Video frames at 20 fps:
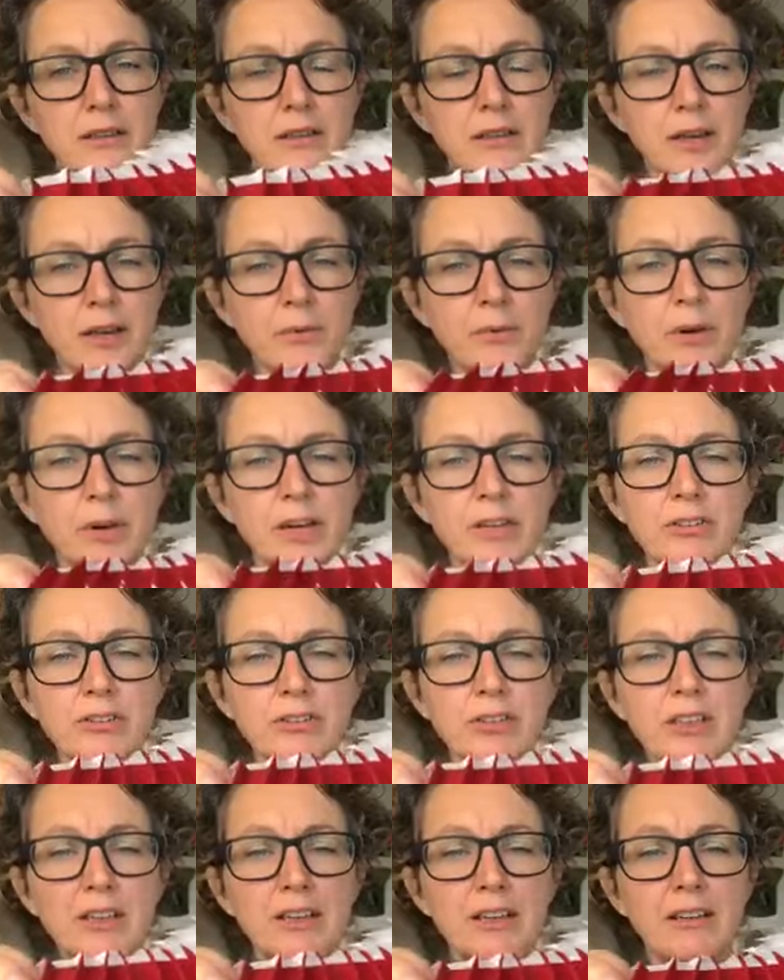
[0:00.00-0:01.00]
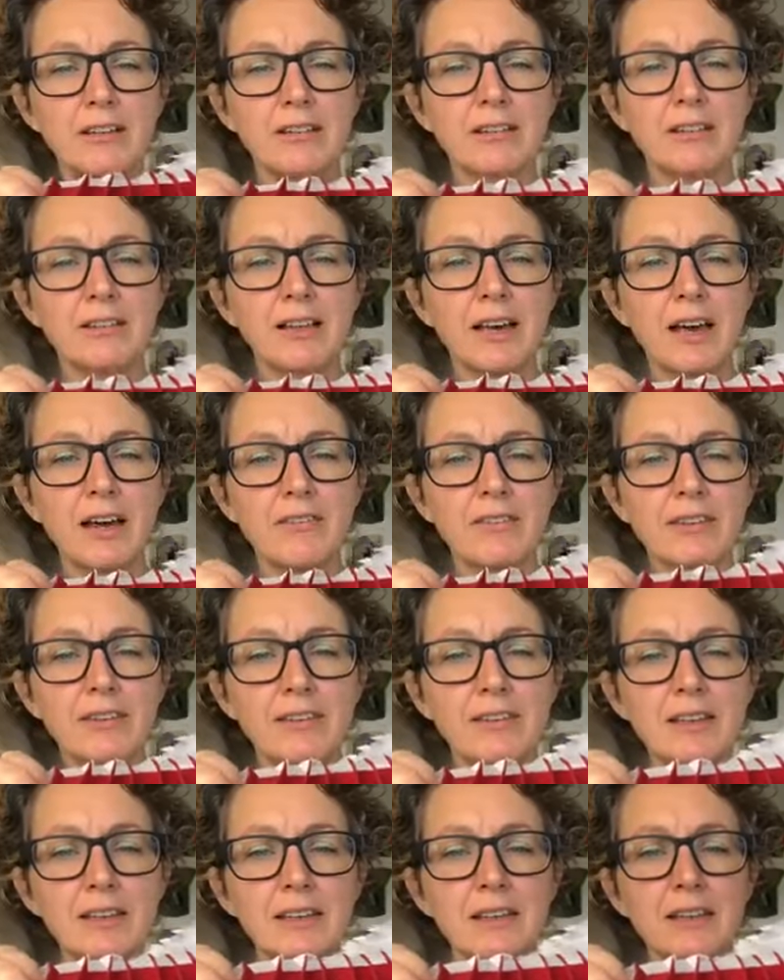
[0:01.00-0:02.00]
I'm quite enjoying this because I haven't
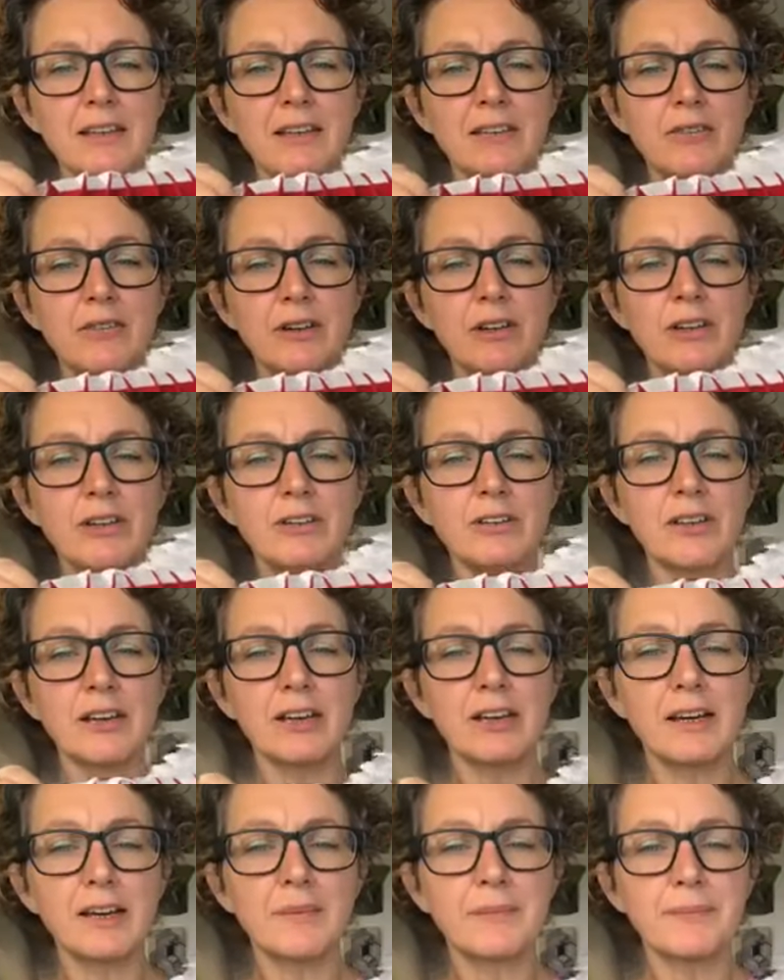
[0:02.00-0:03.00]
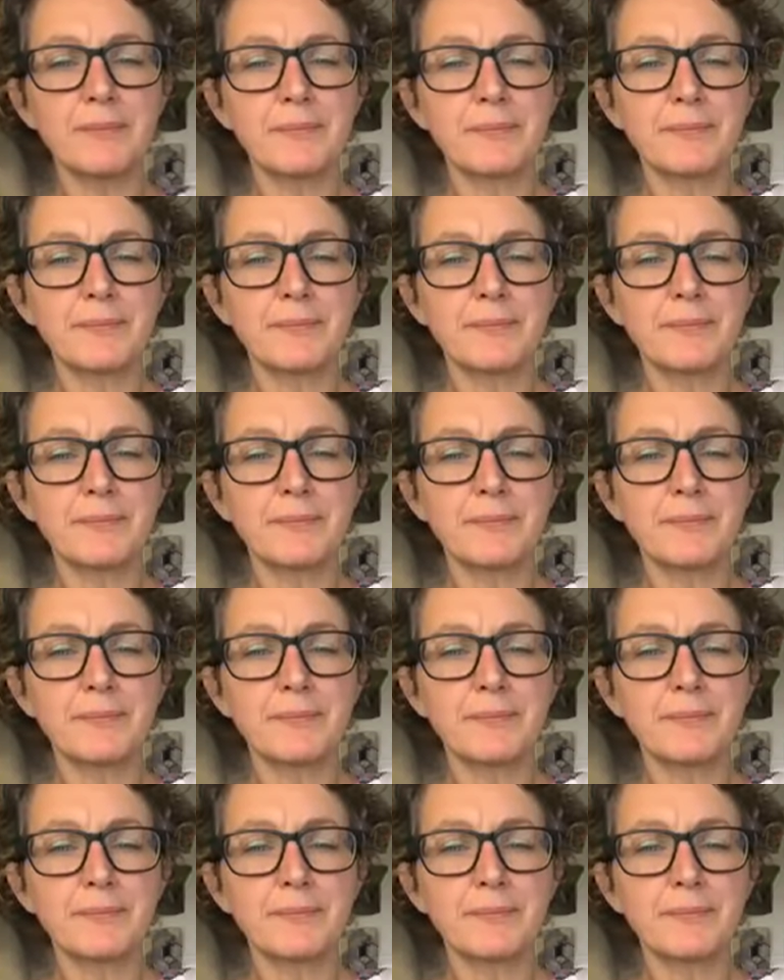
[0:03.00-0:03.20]
seen these for a long time.